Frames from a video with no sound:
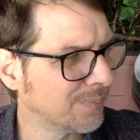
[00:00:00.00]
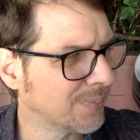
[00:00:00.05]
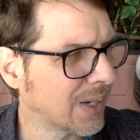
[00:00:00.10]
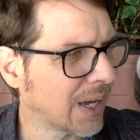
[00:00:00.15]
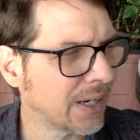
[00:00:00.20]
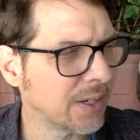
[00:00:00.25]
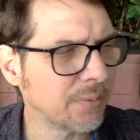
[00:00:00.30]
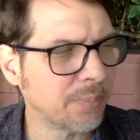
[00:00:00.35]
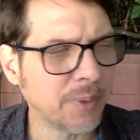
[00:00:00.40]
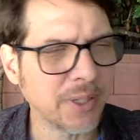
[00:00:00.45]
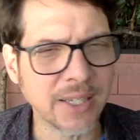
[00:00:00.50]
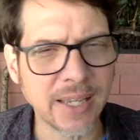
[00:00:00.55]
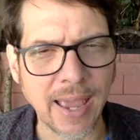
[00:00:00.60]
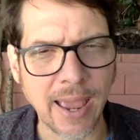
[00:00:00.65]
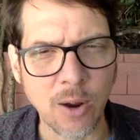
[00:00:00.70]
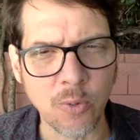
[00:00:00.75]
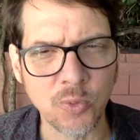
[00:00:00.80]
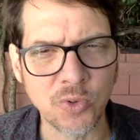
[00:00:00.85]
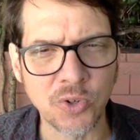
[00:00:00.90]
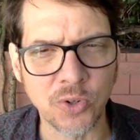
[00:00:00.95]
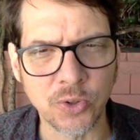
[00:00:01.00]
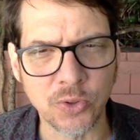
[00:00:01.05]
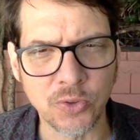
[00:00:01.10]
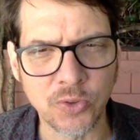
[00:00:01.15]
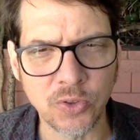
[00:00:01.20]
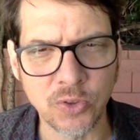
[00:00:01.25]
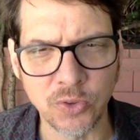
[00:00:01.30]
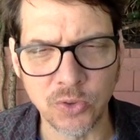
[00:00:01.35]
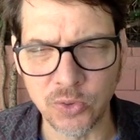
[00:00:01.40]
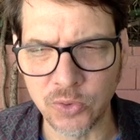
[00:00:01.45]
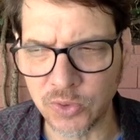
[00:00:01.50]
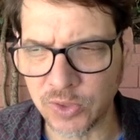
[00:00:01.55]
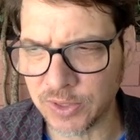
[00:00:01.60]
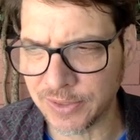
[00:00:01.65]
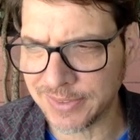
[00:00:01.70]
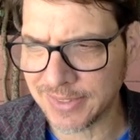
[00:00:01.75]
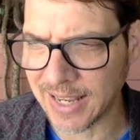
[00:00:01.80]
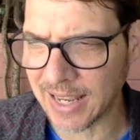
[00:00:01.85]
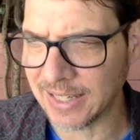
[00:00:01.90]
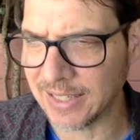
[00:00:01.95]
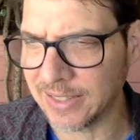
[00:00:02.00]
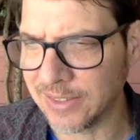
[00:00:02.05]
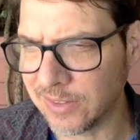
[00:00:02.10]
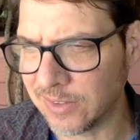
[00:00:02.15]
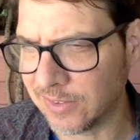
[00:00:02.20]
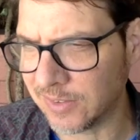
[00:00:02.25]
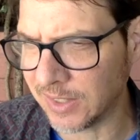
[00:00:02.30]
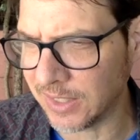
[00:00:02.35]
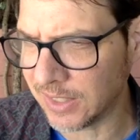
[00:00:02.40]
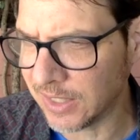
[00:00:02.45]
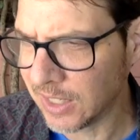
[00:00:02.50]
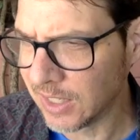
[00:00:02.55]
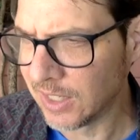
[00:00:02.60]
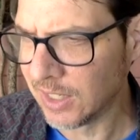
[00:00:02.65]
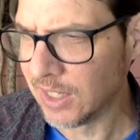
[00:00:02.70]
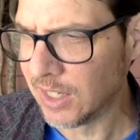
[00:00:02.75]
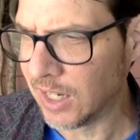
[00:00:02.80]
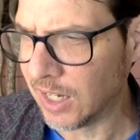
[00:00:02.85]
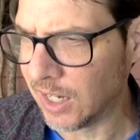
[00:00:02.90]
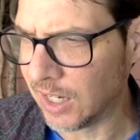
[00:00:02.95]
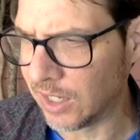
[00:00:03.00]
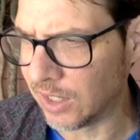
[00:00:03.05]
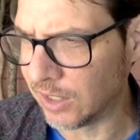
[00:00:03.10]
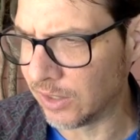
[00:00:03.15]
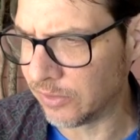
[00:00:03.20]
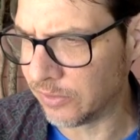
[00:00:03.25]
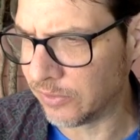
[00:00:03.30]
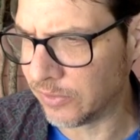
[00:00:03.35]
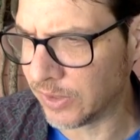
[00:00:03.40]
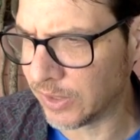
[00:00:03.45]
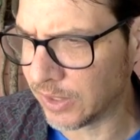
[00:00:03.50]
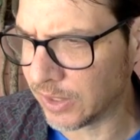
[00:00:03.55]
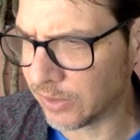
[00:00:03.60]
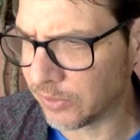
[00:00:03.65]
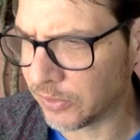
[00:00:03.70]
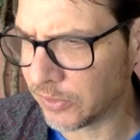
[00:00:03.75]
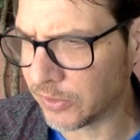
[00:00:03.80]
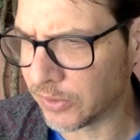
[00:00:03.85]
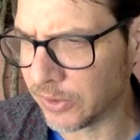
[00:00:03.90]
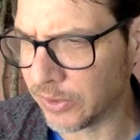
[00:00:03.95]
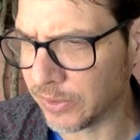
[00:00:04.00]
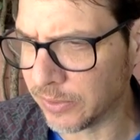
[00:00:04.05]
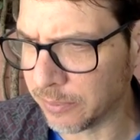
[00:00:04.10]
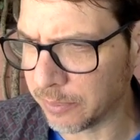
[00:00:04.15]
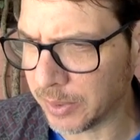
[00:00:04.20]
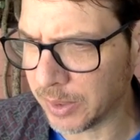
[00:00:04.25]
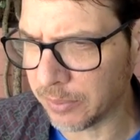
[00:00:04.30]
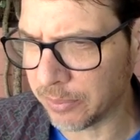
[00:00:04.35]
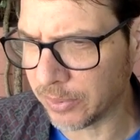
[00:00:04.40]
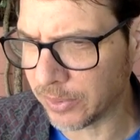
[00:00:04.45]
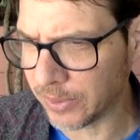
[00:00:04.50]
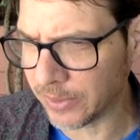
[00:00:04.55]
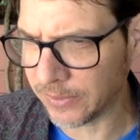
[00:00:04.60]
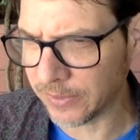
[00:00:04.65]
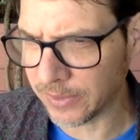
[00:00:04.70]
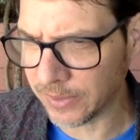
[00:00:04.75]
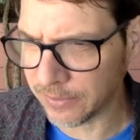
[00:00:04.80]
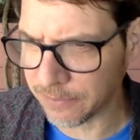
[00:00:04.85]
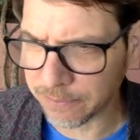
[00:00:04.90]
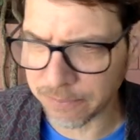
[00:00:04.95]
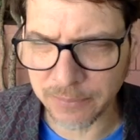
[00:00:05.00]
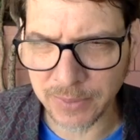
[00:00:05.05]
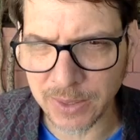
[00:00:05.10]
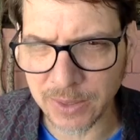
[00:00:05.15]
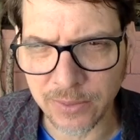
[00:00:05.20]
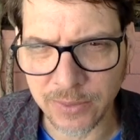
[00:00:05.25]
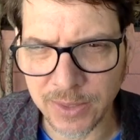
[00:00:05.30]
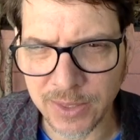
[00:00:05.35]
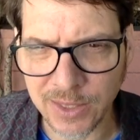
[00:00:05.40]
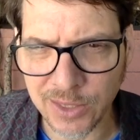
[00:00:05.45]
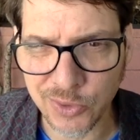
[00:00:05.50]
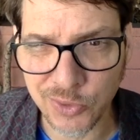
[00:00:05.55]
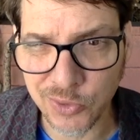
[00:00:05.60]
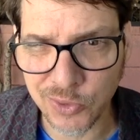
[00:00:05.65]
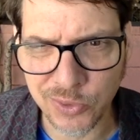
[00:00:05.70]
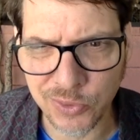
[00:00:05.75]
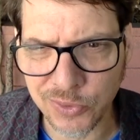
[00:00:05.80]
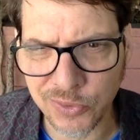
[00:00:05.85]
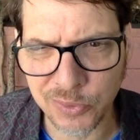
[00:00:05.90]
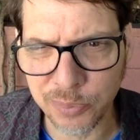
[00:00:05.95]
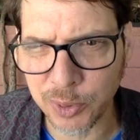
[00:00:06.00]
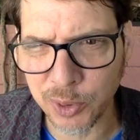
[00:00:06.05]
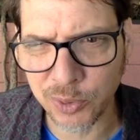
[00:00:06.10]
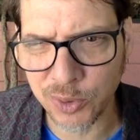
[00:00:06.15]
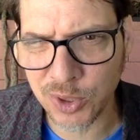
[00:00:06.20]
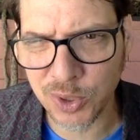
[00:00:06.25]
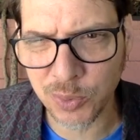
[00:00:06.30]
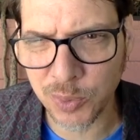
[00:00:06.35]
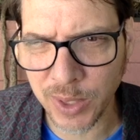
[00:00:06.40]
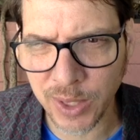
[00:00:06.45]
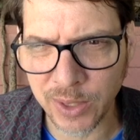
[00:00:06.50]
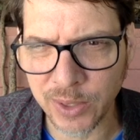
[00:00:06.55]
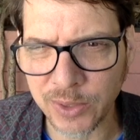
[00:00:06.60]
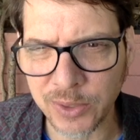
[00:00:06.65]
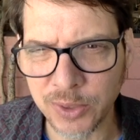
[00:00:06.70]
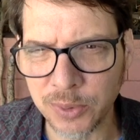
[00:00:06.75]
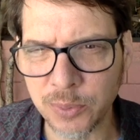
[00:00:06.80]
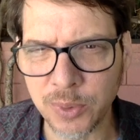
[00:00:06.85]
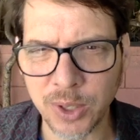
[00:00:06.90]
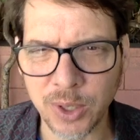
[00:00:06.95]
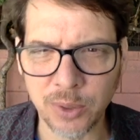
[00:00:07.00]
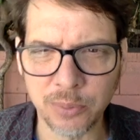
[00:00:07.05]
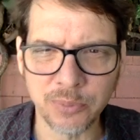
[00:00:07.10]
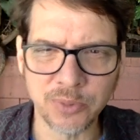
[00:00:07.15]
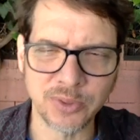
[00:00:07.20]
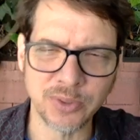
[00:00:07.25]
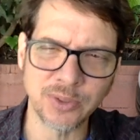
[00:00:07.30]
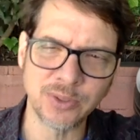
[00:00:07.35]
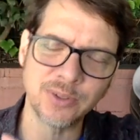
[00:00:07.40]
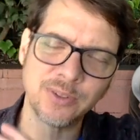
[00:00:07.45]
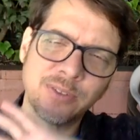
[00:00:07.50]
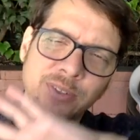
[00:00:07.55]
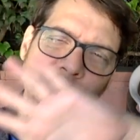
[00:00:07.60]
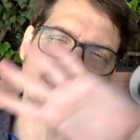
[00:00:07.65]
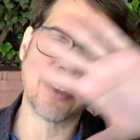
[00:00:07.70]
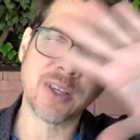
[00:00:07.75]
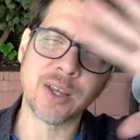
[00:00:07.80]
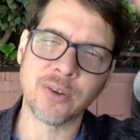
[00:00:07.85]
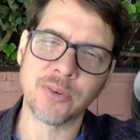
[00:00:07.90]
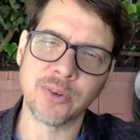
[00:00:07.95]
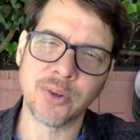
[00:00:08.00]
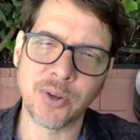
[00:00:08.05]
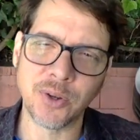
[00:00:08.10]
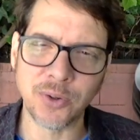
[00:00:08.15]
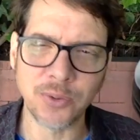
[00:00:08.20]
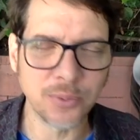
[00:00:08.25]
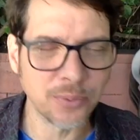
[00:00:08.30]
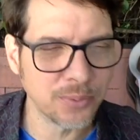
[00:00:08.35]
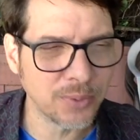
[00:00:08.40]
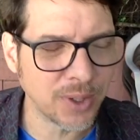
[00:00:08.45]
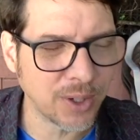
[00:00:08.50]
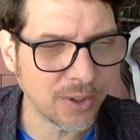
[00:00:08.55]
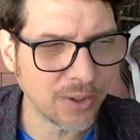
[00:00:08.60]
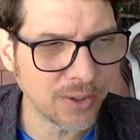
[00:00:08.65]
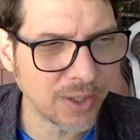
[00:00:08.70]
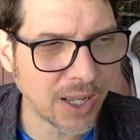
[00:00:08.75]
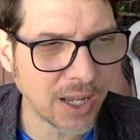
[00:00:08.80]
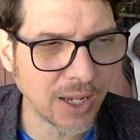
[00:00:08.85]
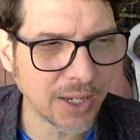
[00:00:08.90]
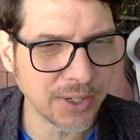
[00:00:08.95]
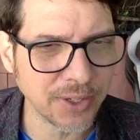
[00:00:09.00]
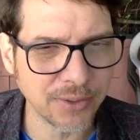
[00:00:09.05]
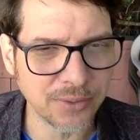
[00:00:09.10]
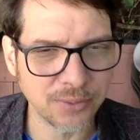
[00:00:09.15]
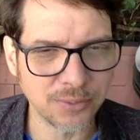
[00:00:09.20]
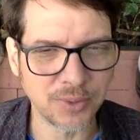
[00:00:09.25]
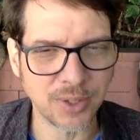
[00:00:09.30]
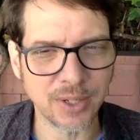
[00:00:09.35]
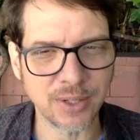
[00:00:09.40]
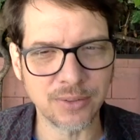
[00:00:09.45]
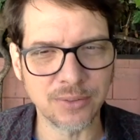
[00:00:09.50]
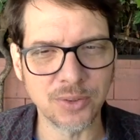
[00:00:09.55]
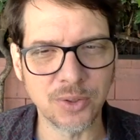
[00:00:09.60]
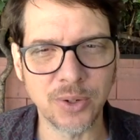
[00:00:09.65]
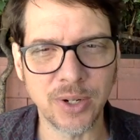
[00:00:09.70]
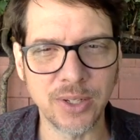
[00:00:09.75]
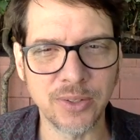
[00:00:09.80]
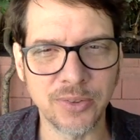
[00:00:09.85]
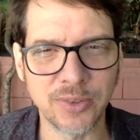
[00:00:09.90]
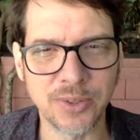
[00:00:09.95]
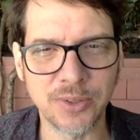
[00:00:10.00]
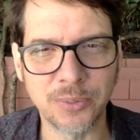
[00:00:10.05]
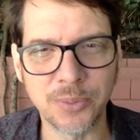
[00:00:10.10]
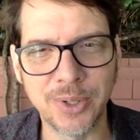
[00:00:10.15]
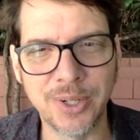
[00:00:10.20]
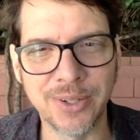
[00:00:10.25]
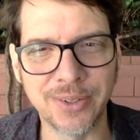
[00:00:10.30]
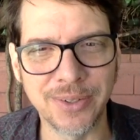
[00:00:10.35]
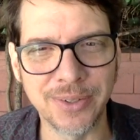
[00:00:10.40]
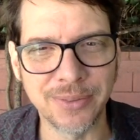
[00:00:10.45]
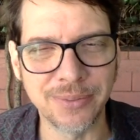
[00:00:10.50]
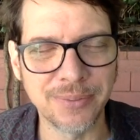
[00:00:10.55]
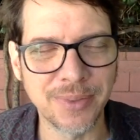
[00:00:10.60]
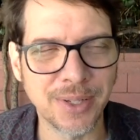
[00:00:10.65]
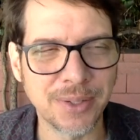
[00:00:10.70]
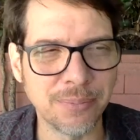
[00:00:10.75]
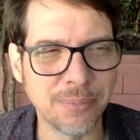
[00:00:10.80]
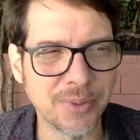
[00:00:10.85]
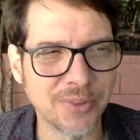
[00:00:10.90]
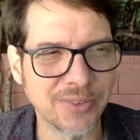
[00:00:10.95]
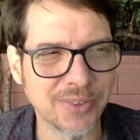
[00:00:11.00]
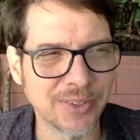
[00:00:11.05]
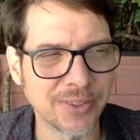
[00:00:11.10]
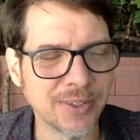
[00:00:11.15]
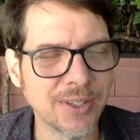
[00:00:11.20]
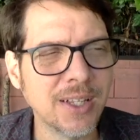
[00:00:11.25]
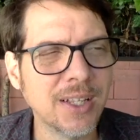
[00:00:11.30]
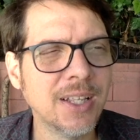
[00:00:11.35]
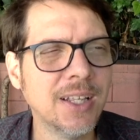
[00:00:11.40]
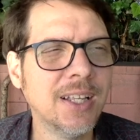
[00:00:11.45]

kind of be counter to the tendency of certain people in the, you know, the Eastern spirituality realm to sound all high and crazy and weird and mystical.